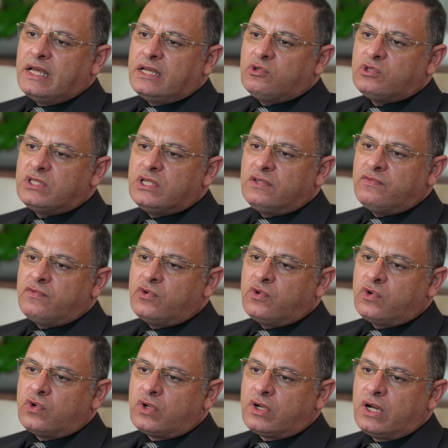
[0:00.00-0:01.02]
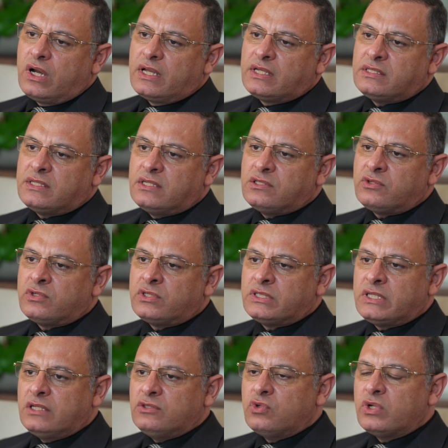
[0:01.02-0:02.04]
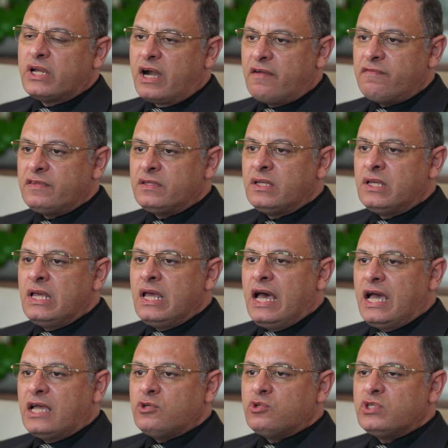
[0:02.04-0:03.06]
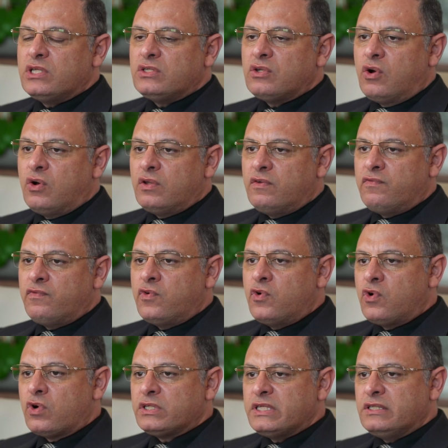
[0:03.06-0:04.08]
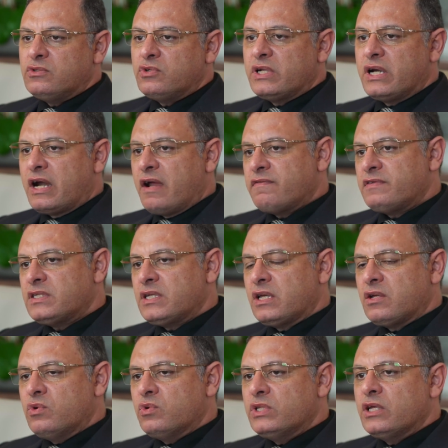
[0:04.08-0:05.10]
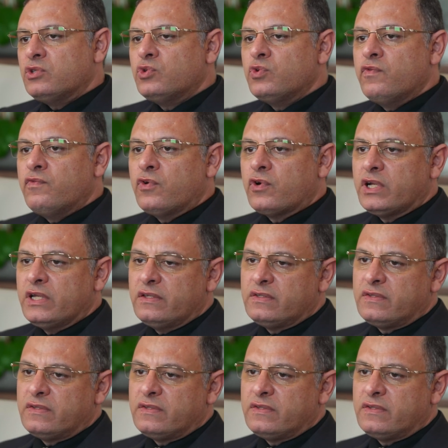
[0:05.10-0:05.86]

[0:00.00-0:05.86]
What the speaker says: I used it for extensor tendon graft. I used it on 4 tendon grafts, including 2 for his